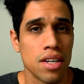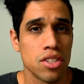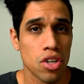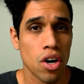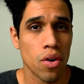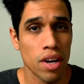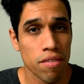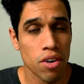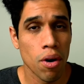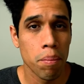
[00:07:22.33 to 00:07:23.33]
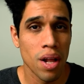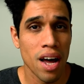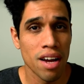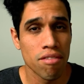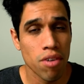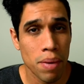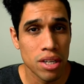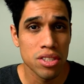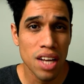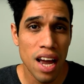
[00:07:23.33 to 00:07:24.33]
So if you're applying from
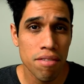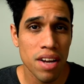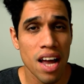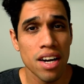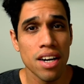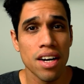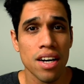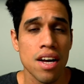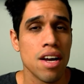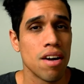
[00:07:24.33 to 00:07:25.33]
outside of Canada,